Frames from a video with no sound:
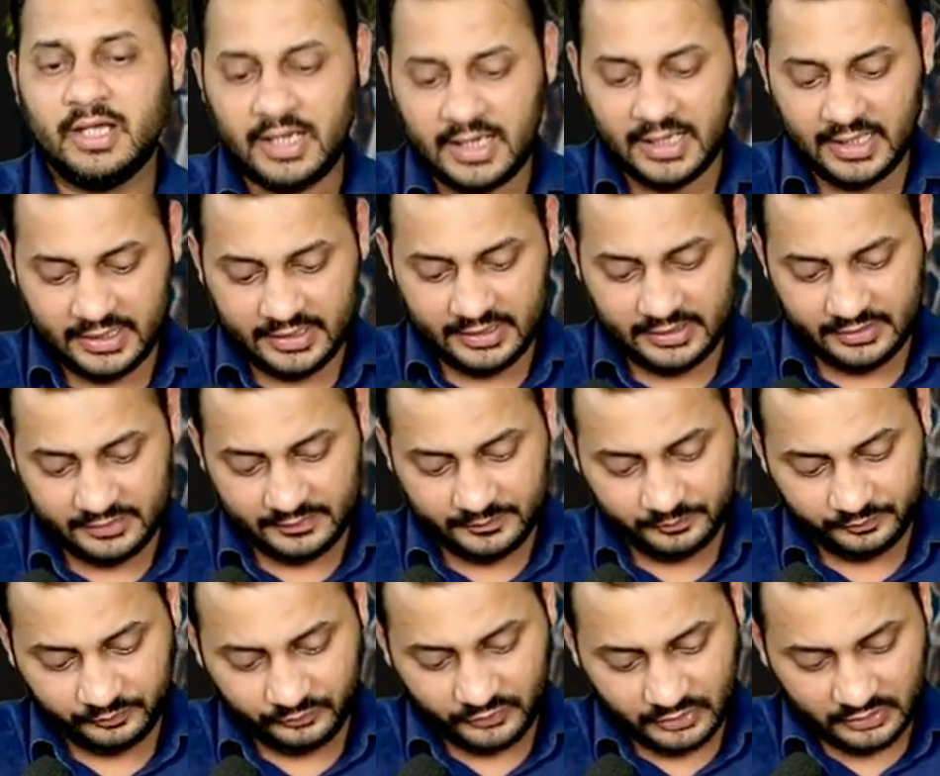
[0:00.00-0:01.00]
And
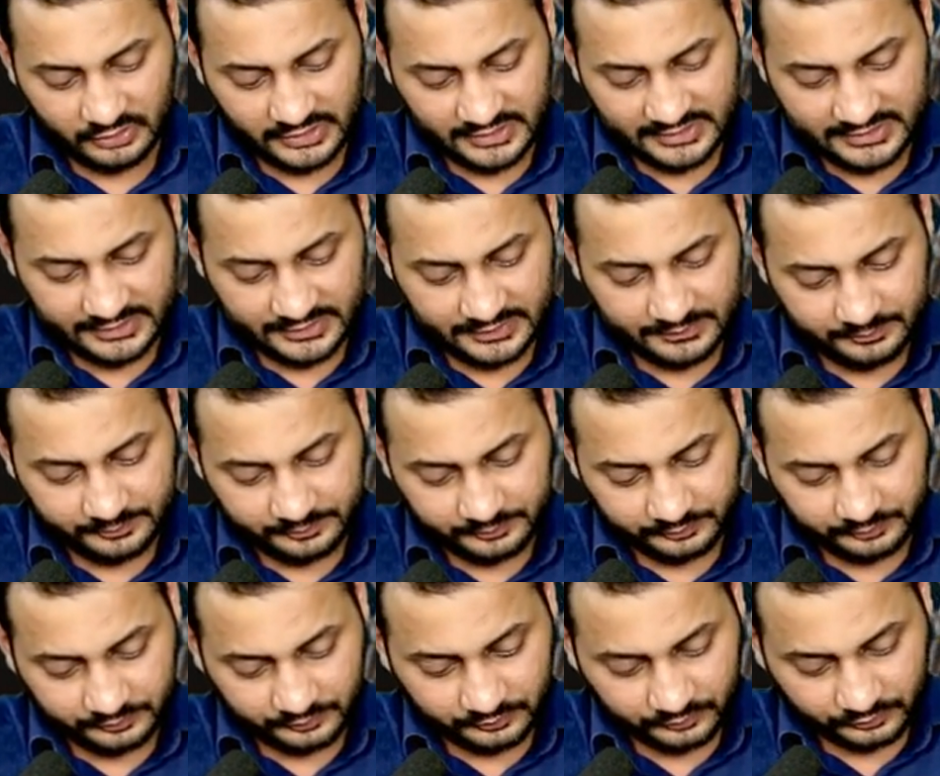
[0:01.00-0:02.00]
let's say
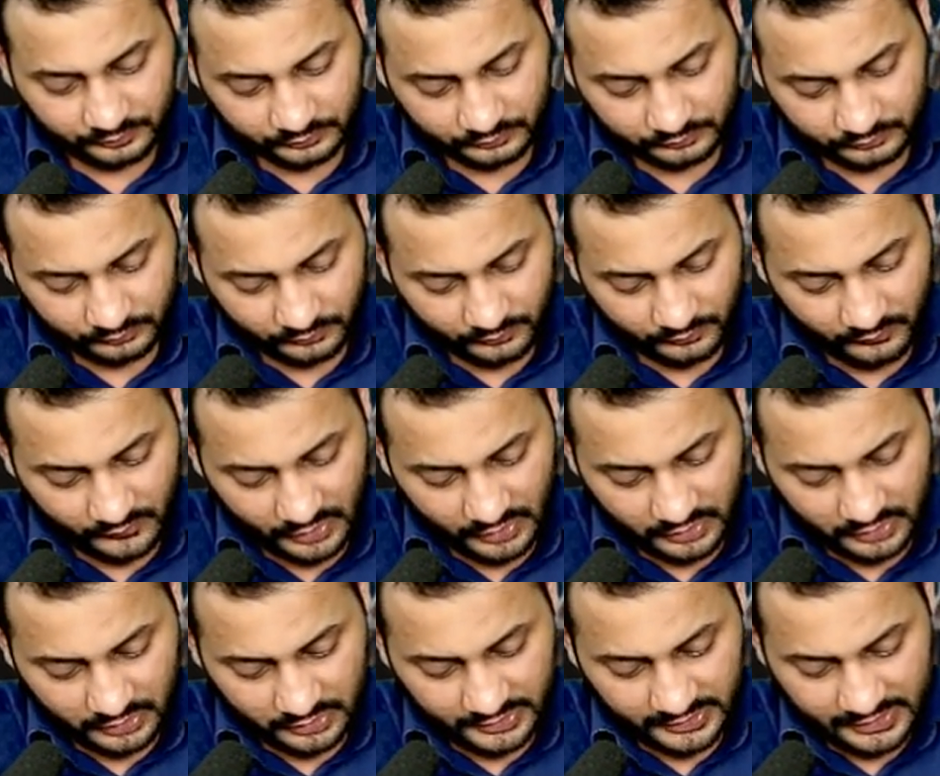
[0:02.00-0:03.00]

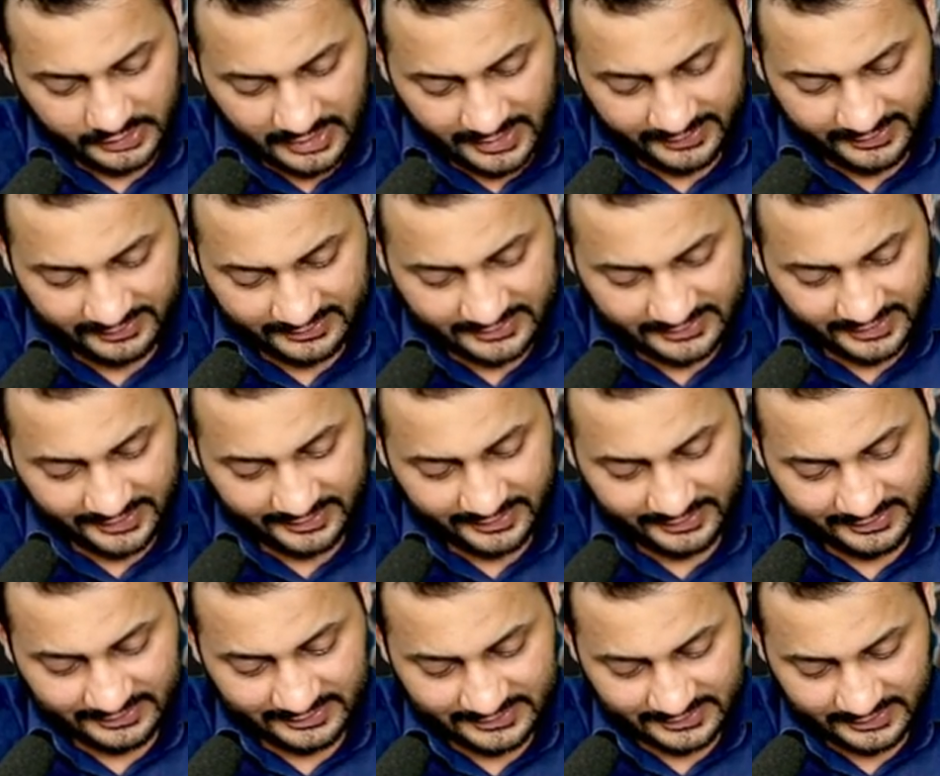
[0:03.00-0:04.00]
the higher side
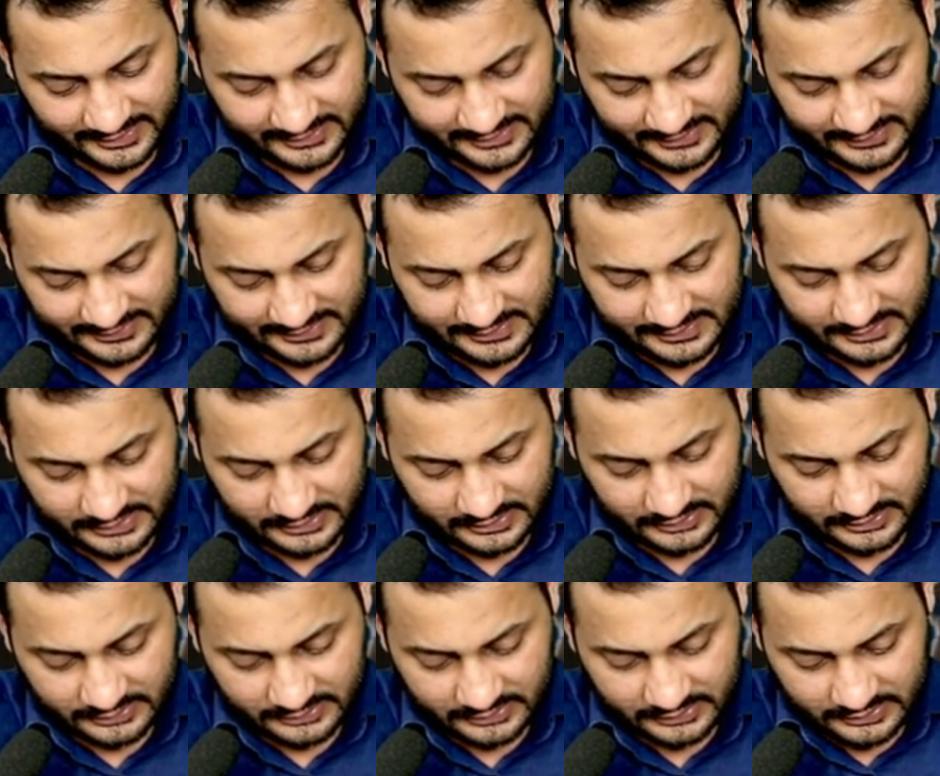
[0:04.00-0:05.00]
in this case is
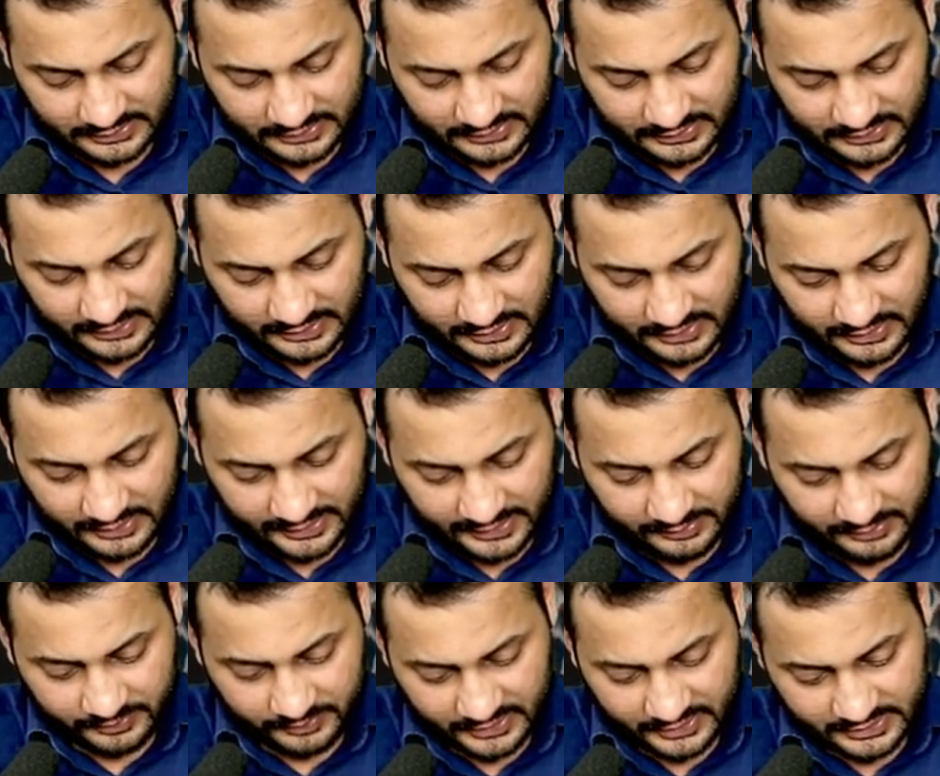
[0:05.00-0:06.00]

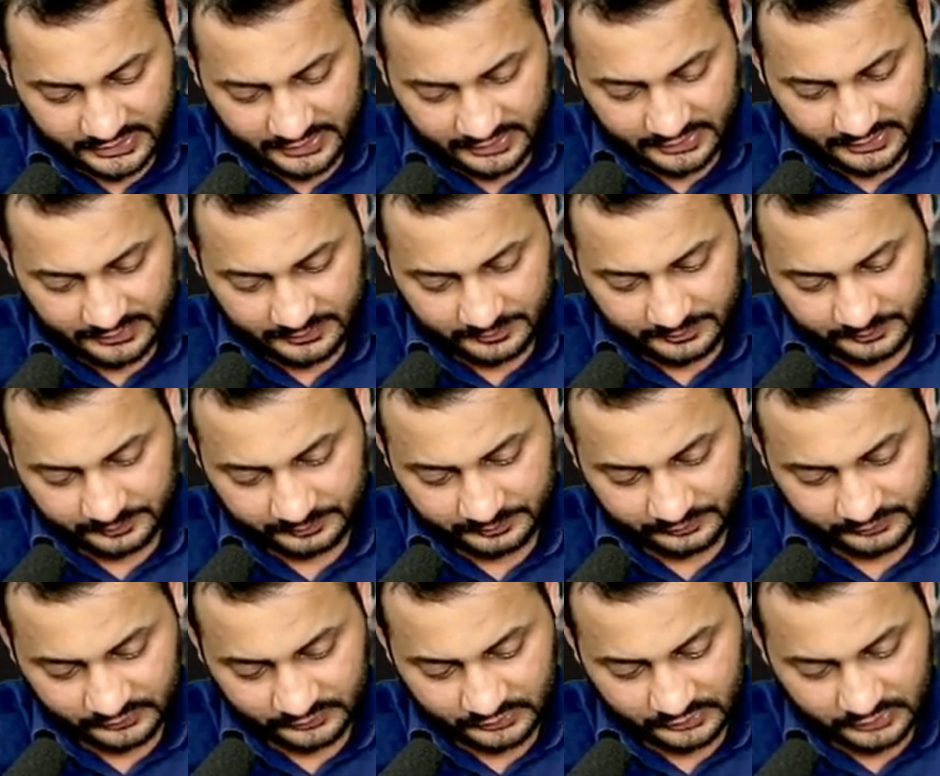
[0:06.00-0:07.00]
10%.
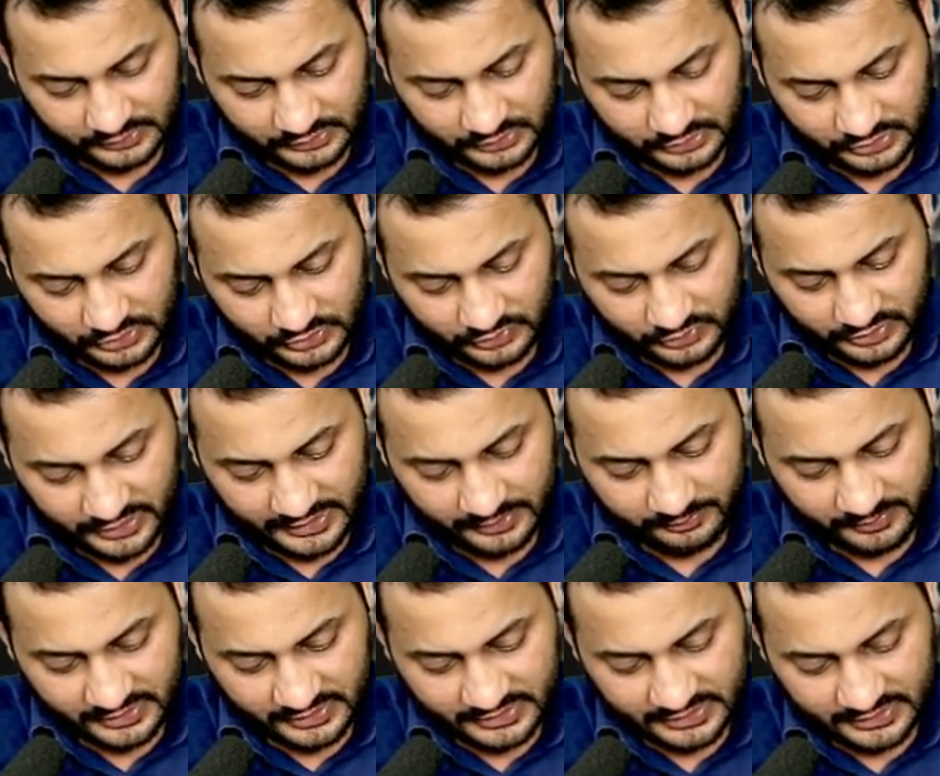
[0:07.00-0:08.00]
So
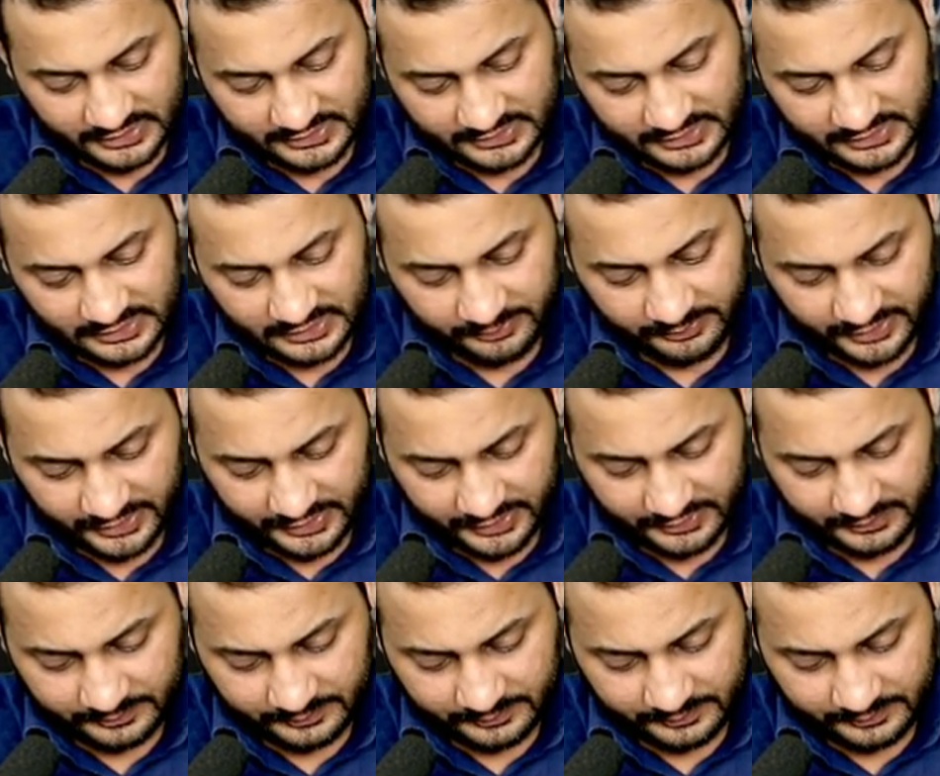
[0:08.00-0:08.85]
10% is the limit.